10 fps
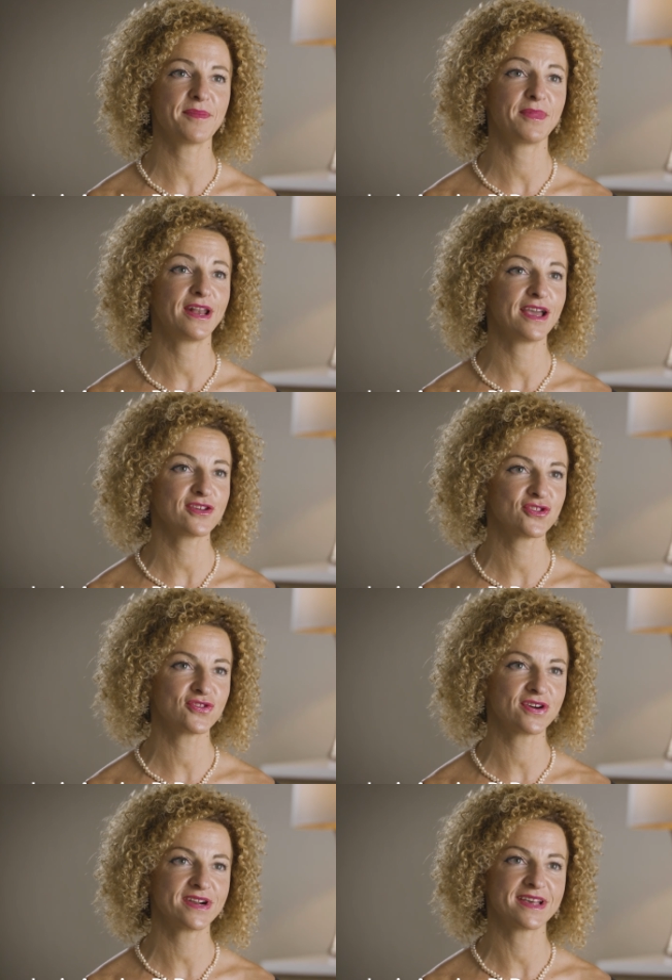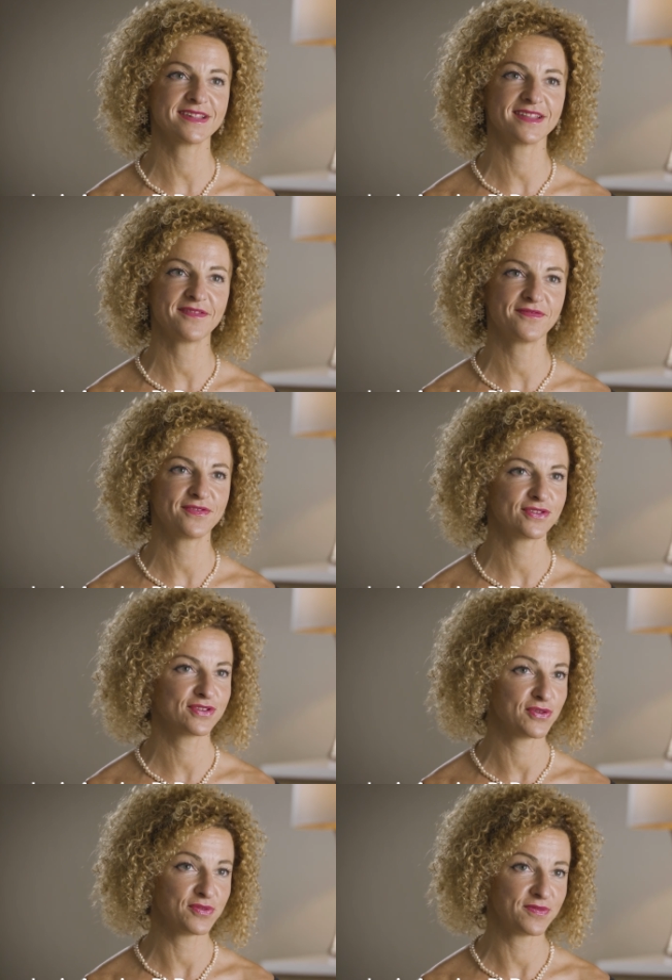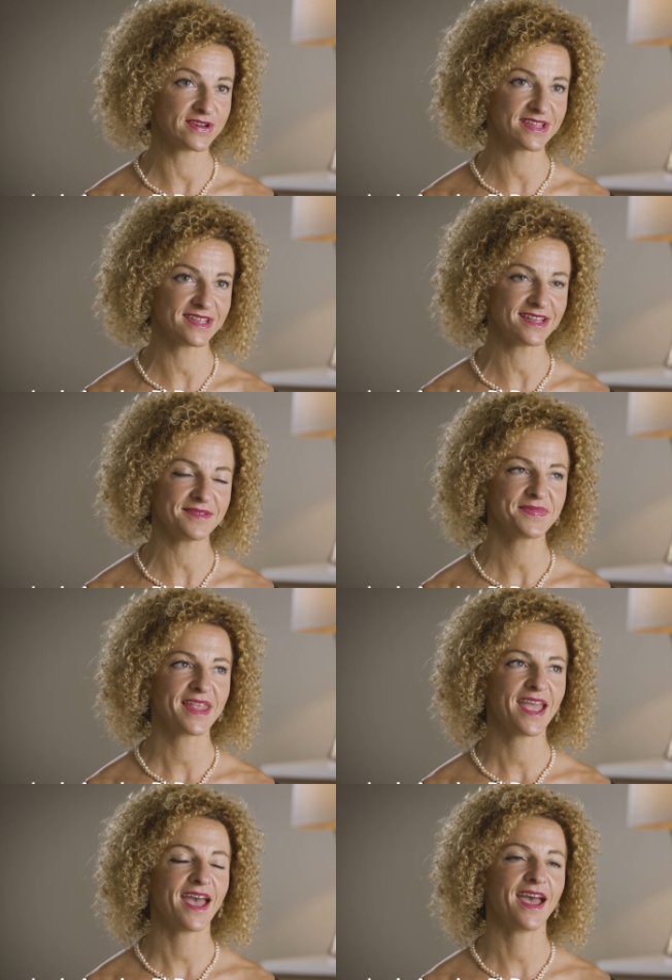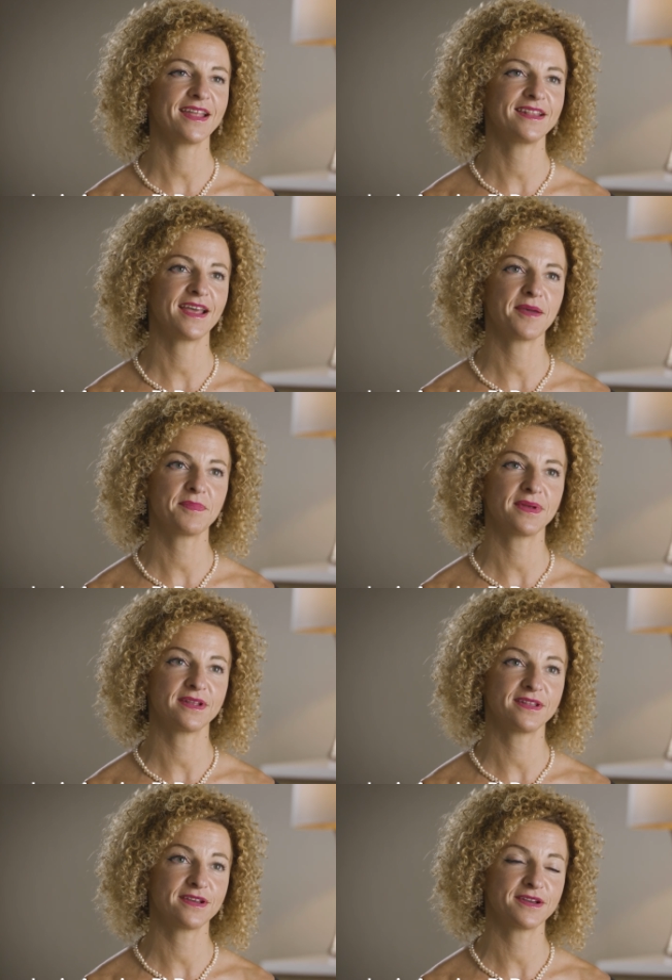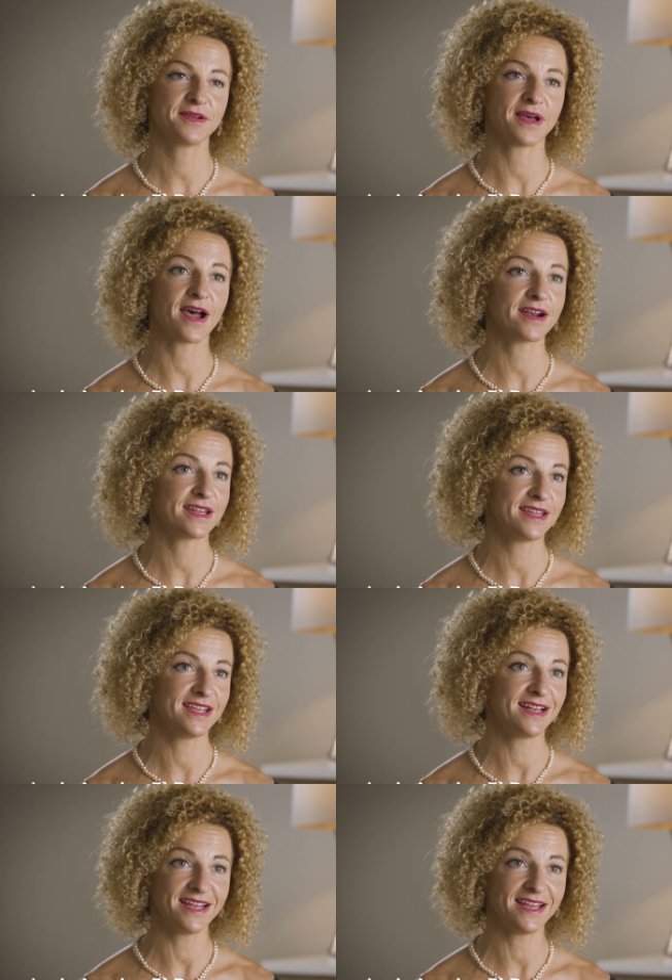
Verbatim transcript: am a lecturer at Stanford University, and I'm the R&D